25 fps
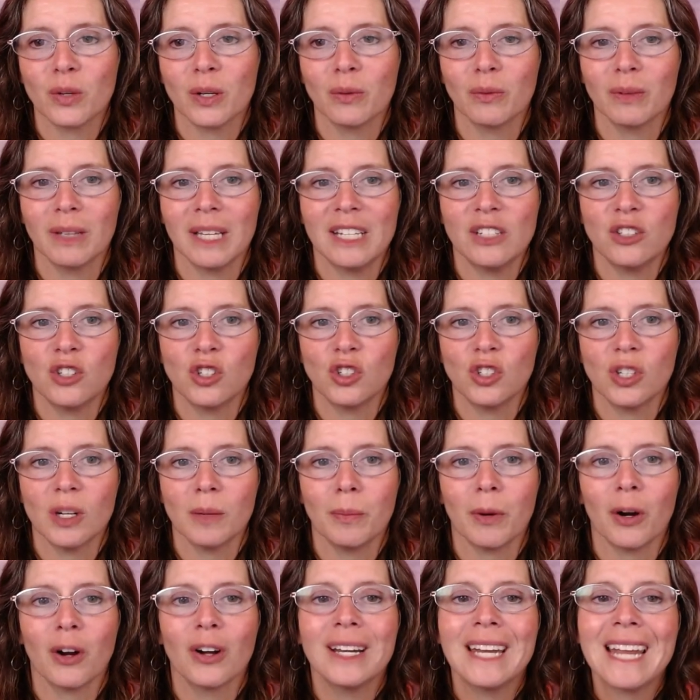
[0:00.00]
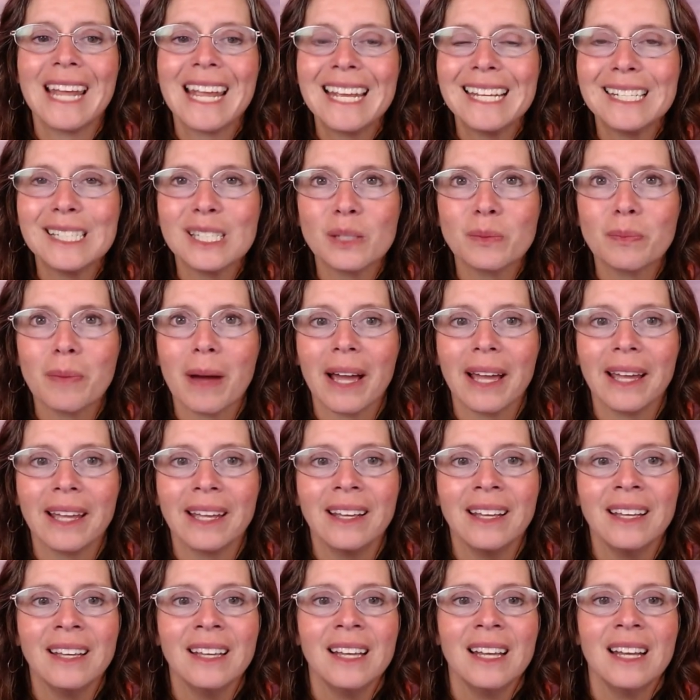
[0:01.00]
relationship are enhanced by
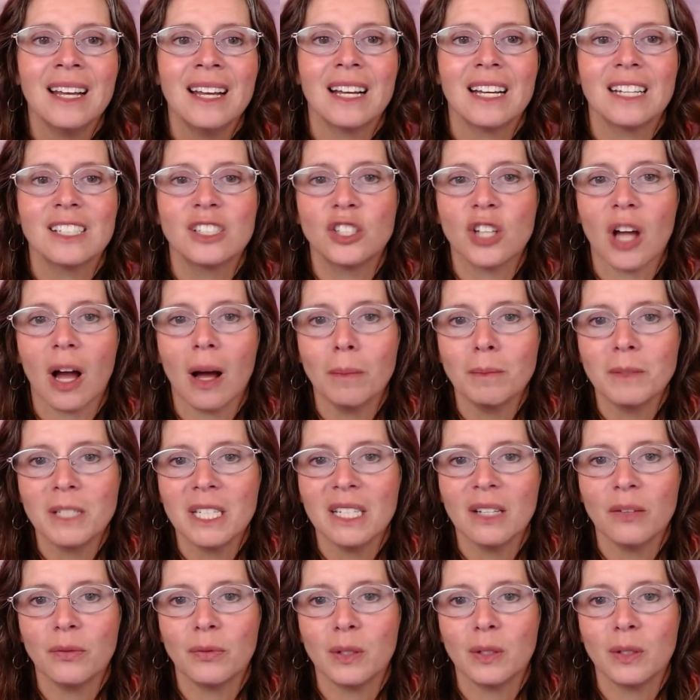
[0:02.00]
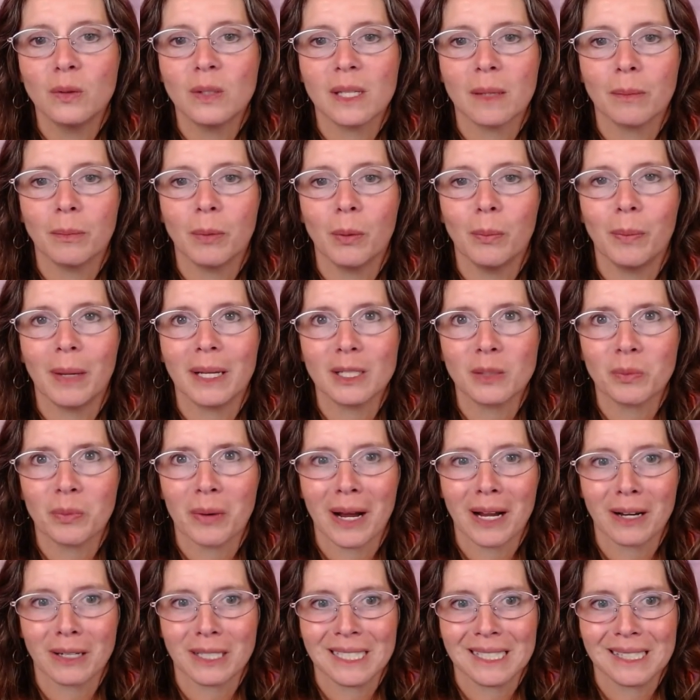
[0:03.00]
adopting a few simple best
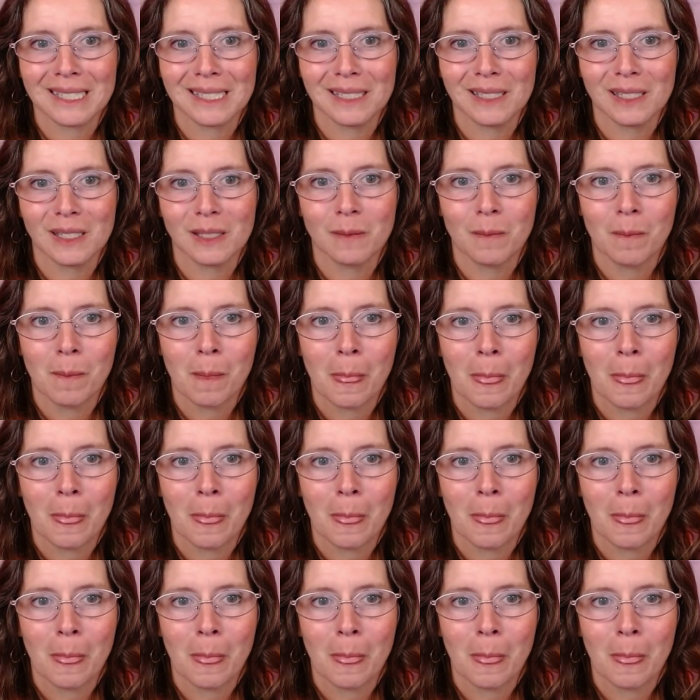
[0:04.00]
practices.